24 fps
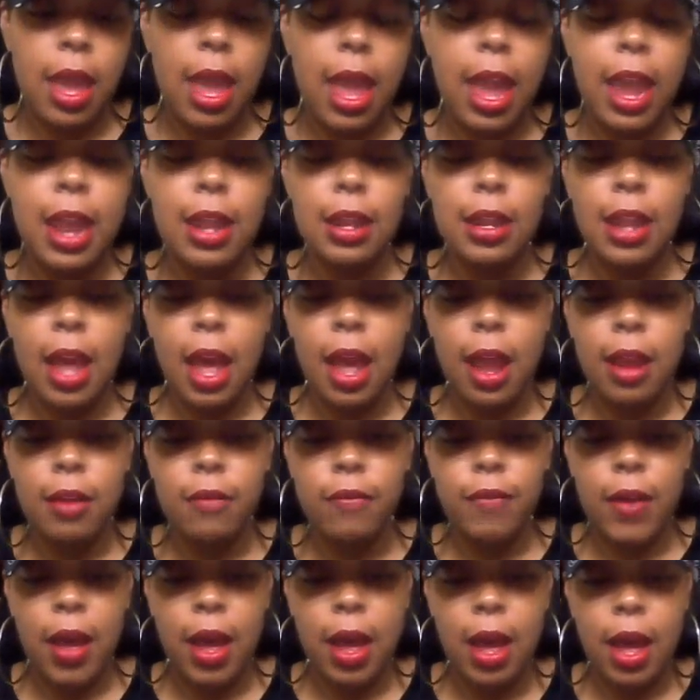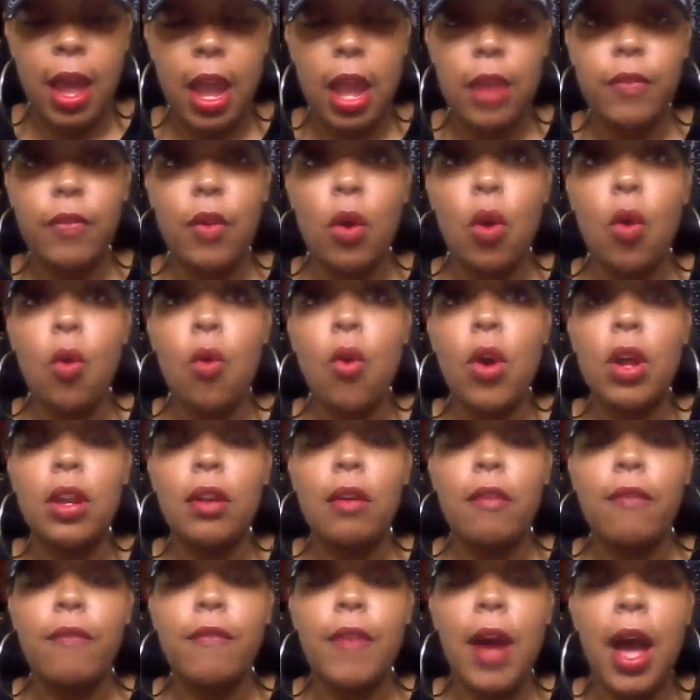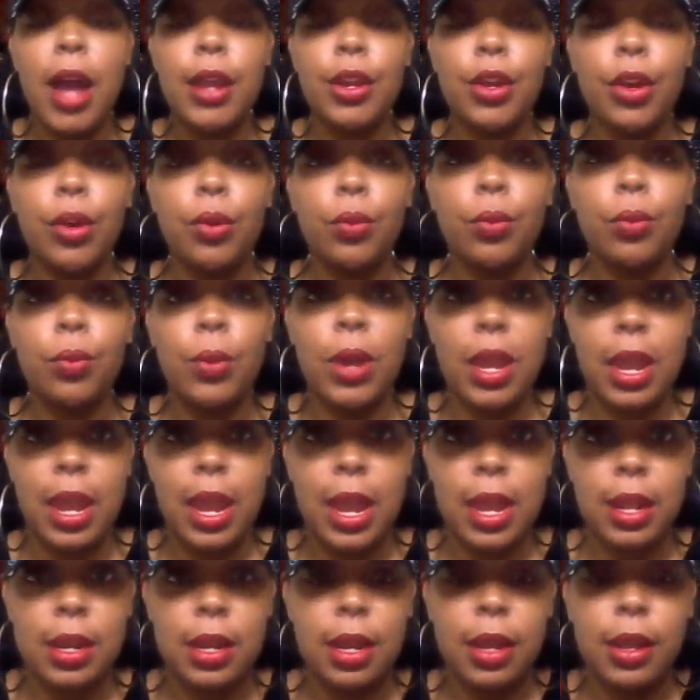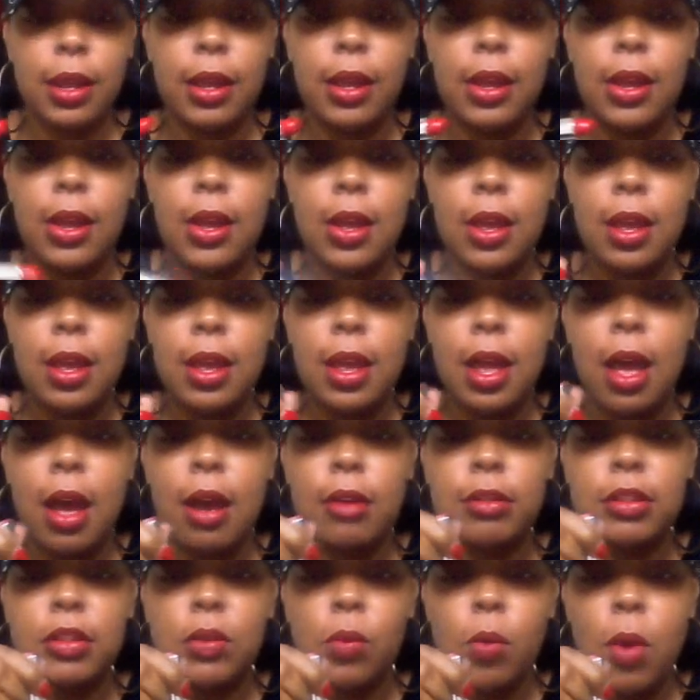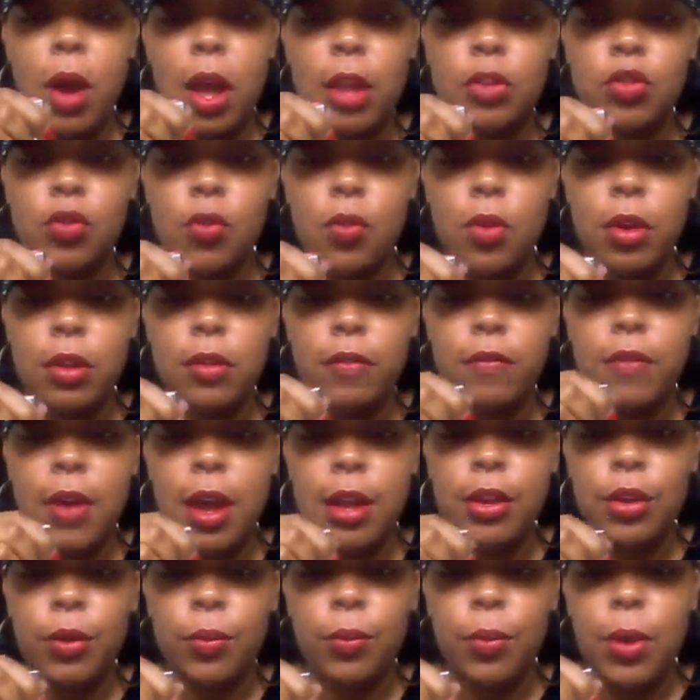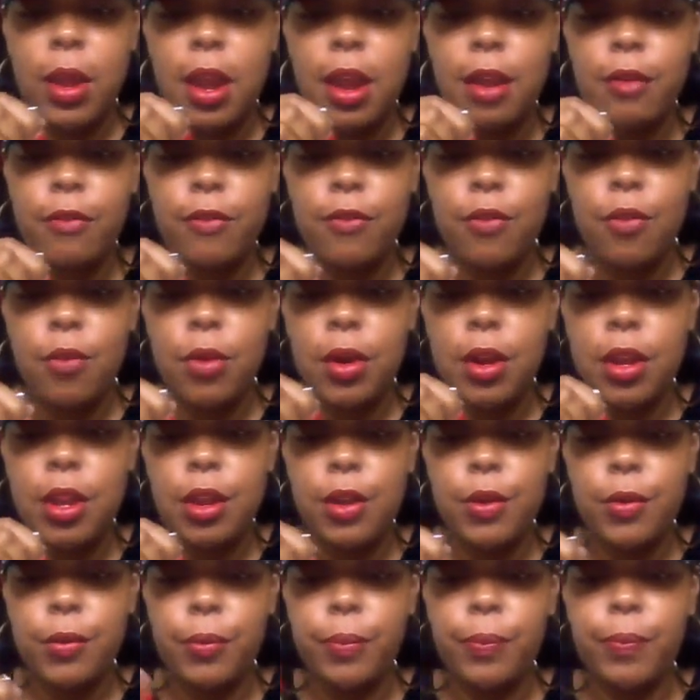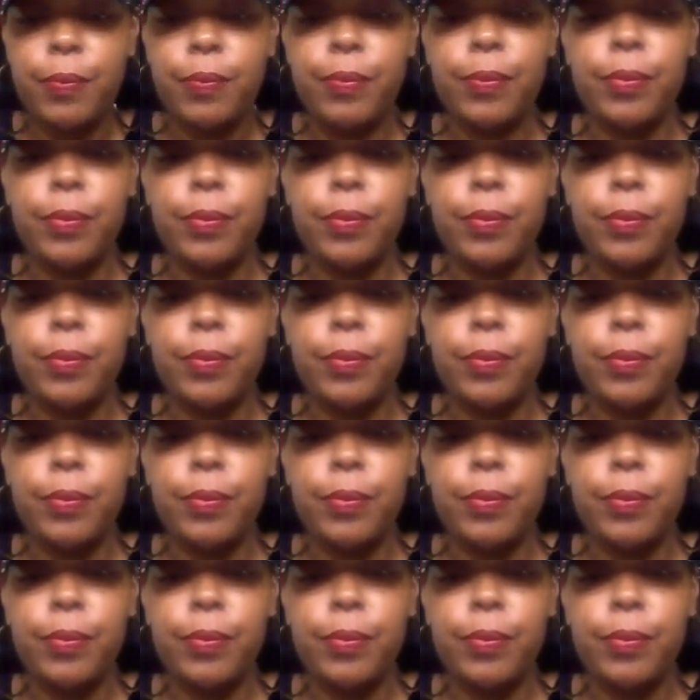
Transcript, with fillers: 895 On Fire Red. I'll swatch On Fire Red for you